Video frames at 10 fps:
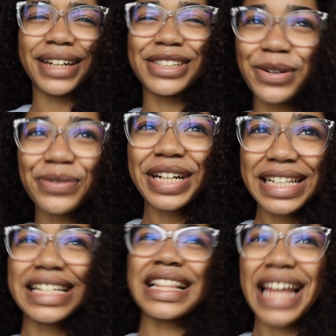don't
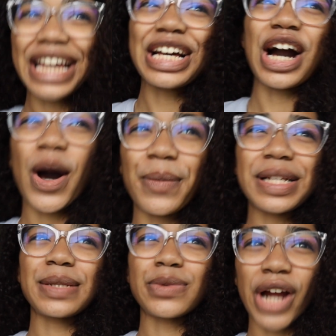forget to like,
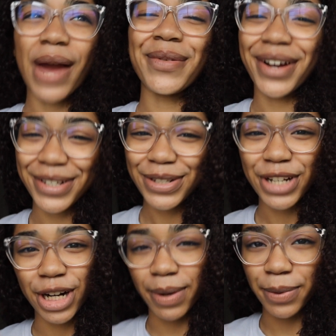comment, subscribe, and also
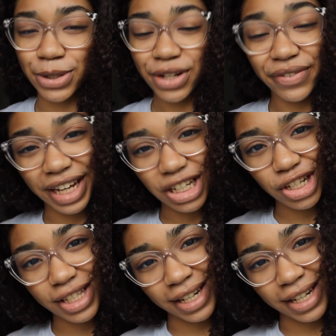turn on my post notifications,